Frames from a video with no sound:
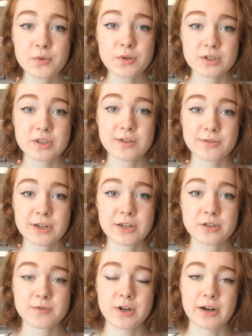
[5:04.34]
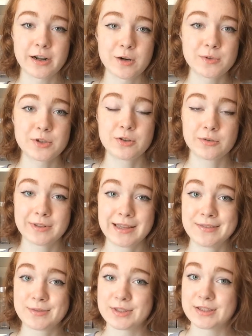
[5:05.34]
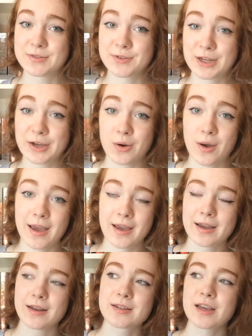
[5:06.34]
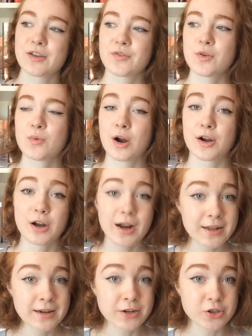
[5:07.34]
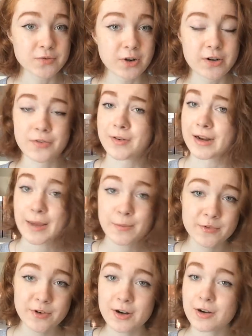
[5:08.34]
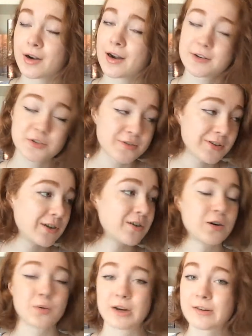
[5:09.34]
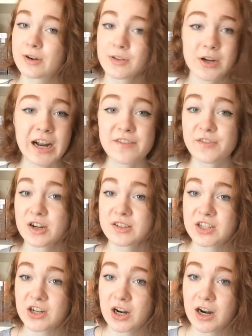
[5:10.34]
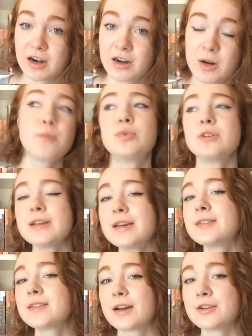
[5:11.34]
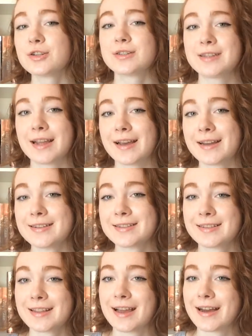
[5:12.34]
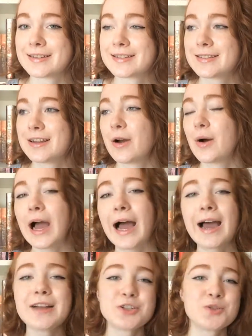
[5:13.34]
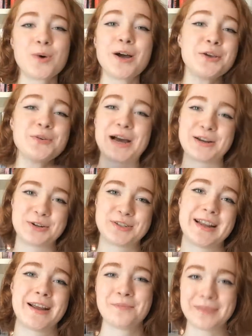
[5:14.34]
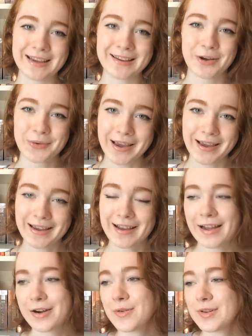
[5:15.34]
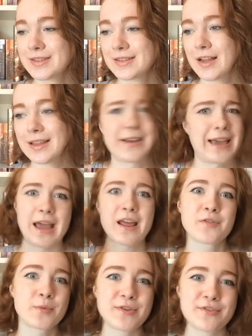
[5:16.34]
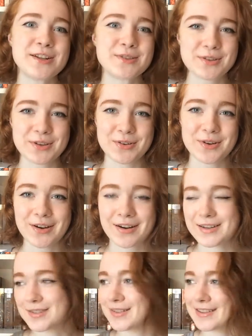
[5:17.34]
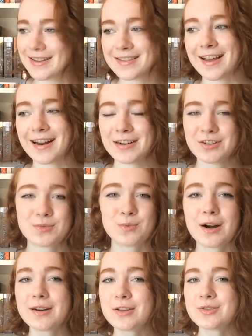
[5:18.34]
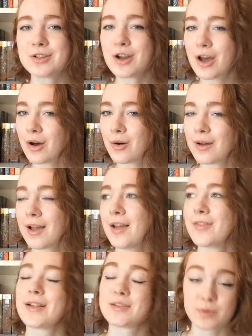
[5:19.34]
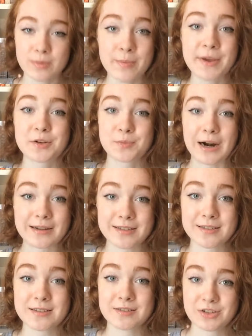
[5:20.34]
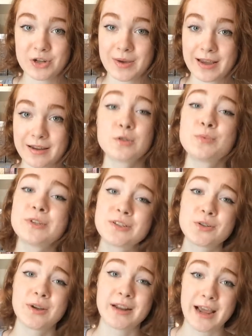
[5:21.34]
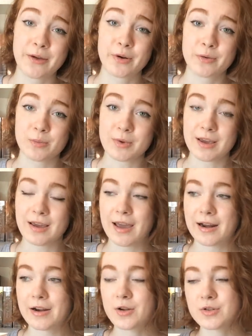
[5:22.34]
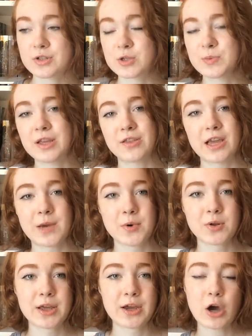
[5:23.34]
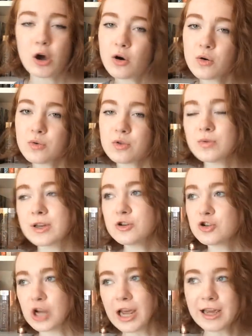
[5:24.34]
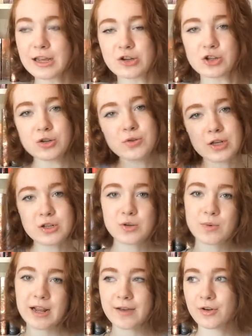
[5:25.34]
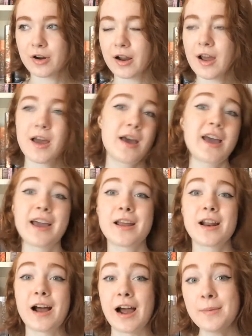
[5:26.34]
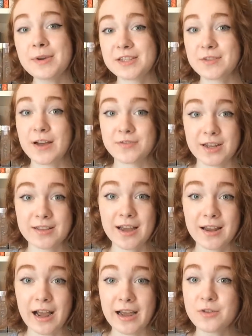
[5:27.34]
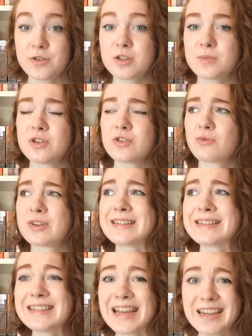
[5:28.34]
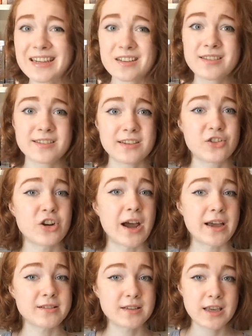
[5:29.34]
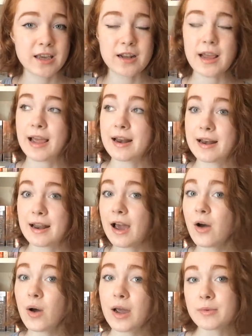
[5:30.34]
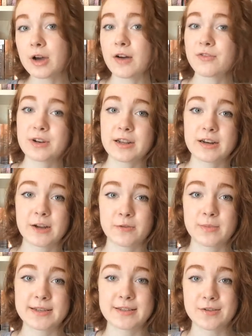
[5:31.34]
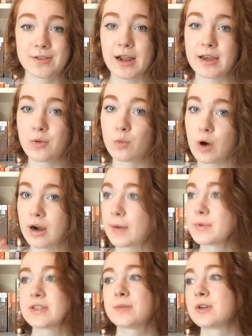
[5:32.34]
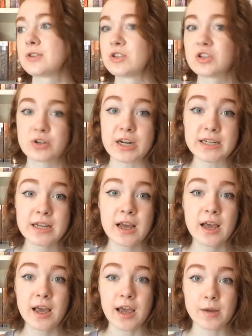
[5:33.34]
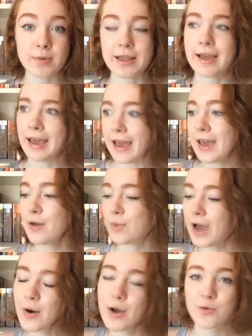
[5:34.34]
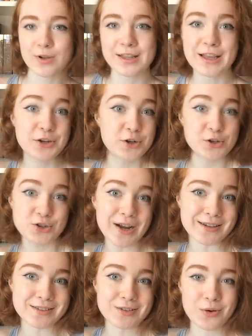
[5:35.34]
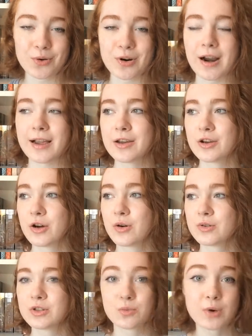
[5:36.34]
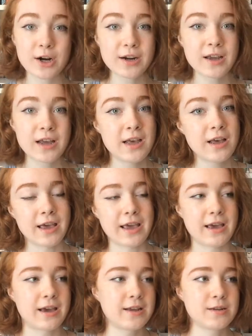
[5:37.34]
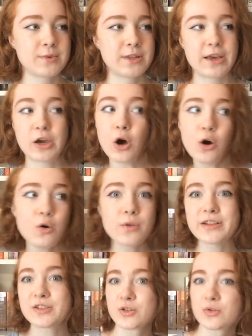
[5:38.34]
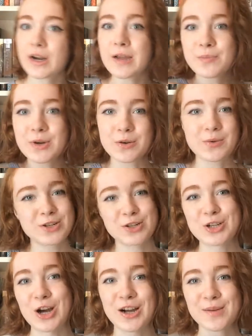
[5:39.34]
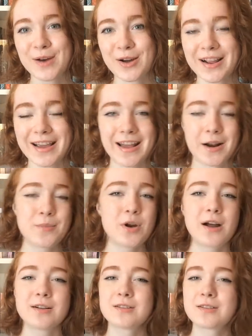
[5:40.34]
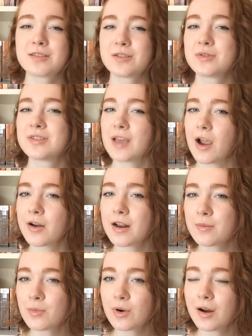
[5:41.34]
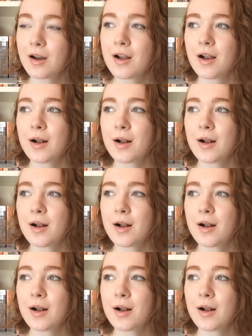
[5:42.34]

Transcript: you yourself are an introvert, I hope that you can relate with this video, and if you are not an introvert, if you're an ambivert or an extrovert or whatever other kind of verts there are, please understand that I just want you to understand me, okay? It's not like I can't ever be friends with you or something like that. I just want you to know that's what my mental process is doing. So please don't get angry with me. And I know there's this big thing about like, oh, you can change and you can do whatever. And I myself have done that. I used to be ridiculously shy as a kid, and now I'm confident enough in myself that I can walk up to someone on the street and be like, hey, wow, I really like your dress. Or I can go to work and be like, oh, that's a great book, we should talk about it. And I'm not so scared anymore.